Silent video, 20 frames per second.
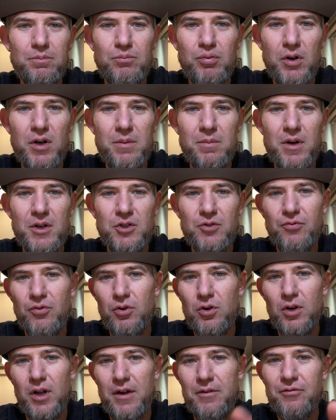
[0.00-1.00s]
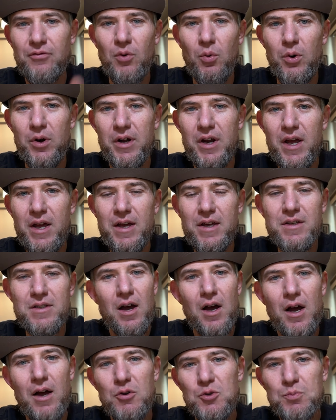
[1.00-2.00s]
pretty much for like 4
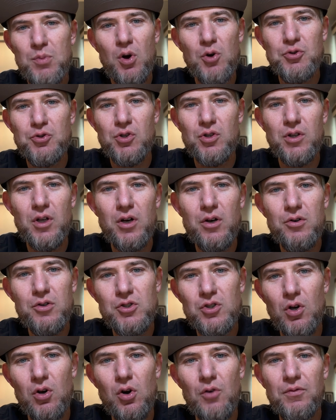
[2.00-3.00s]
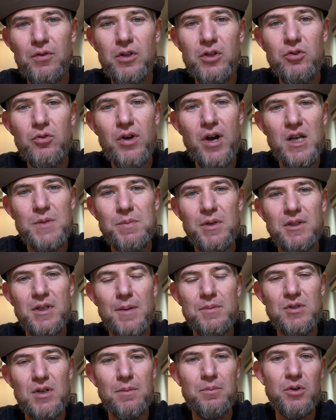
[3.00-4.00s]
days. I was posting those, so hopefully you guys picked
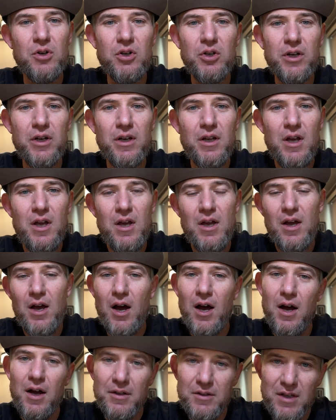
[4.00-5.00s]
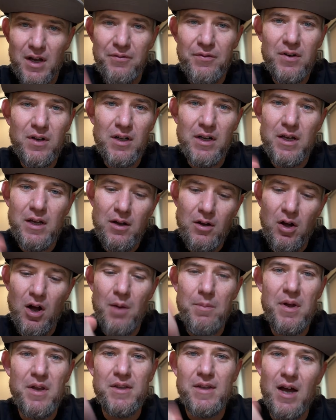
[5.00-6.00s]
up something good. Definitely
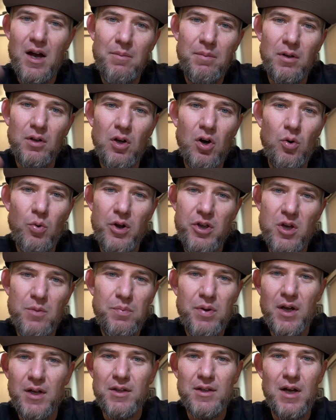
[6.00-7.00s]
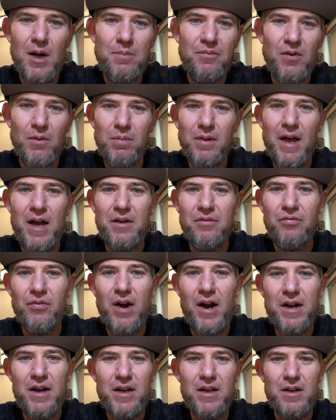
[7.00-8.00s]
comment down below what you picked up for Black
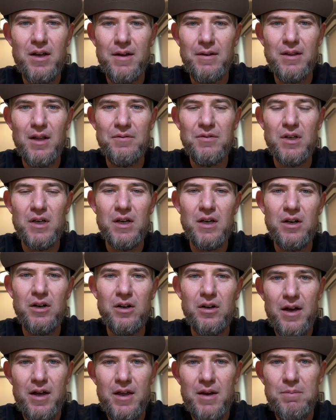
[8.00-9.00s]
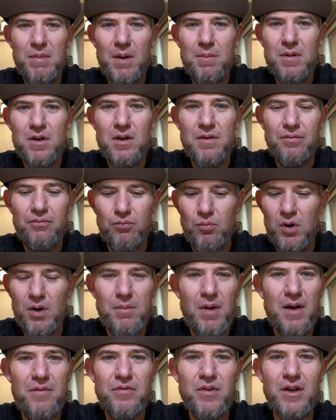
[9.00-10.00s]
Friday. I'd love to hear, and maybe if one of
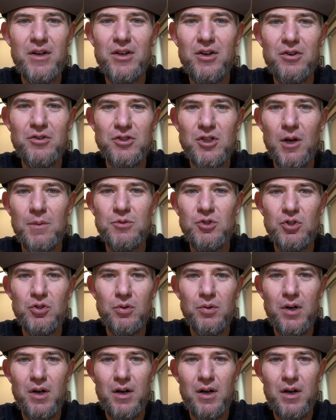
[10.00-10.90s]
my videos helped you